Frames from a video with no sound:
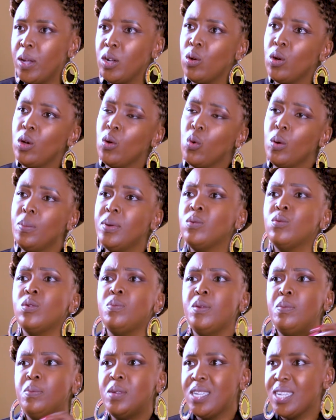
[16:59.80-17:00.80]
a woman or a
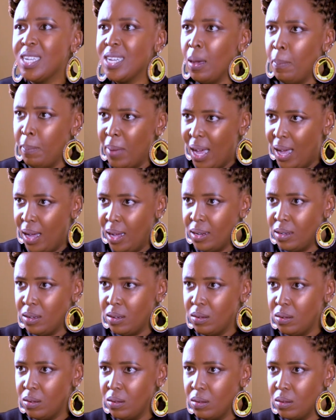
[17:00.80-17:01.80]
woman would be beating a
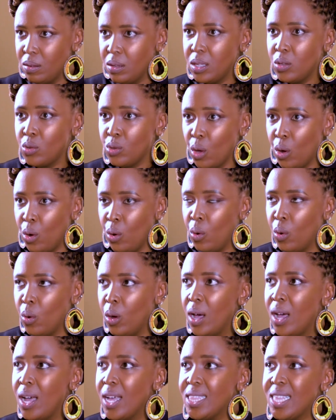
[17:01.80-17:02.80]
man.
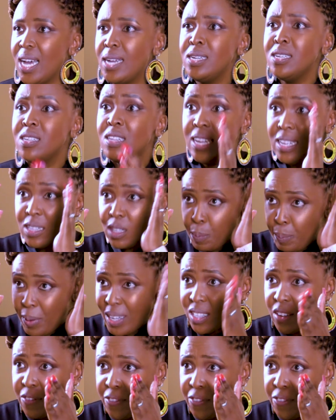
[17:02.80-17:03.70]
So that is